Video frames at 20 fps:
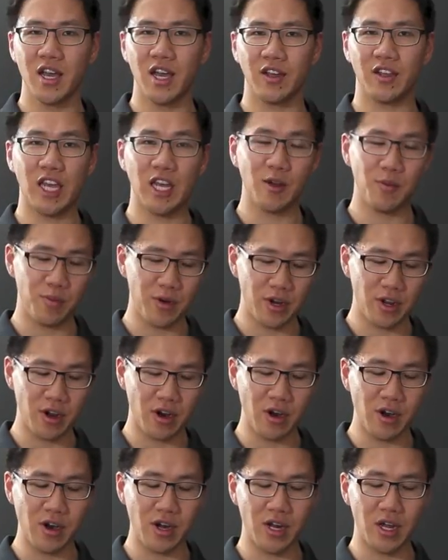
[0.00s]
Gained it pretty
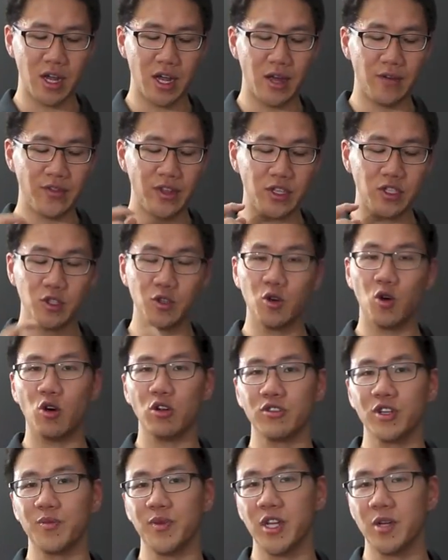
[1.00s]
hard. They do
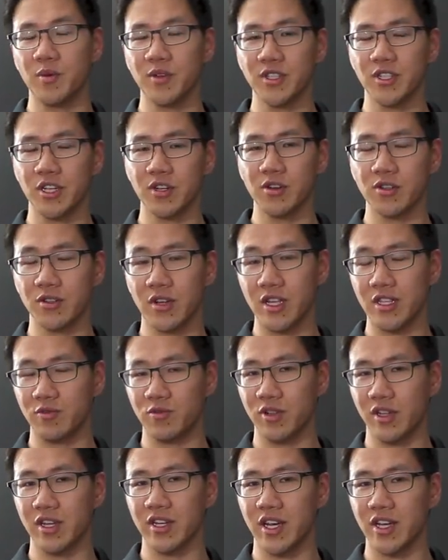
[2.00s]
hold repeatable 0, so that's a
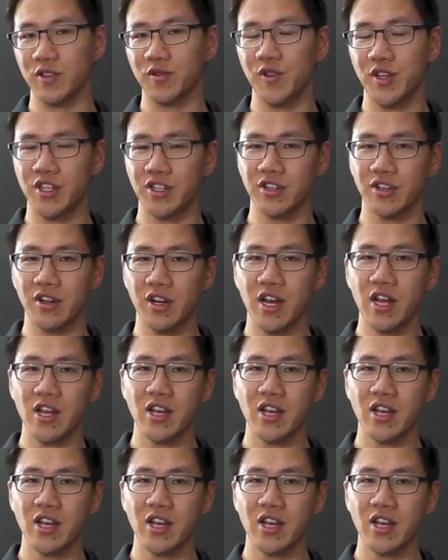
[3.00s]
really nice feature.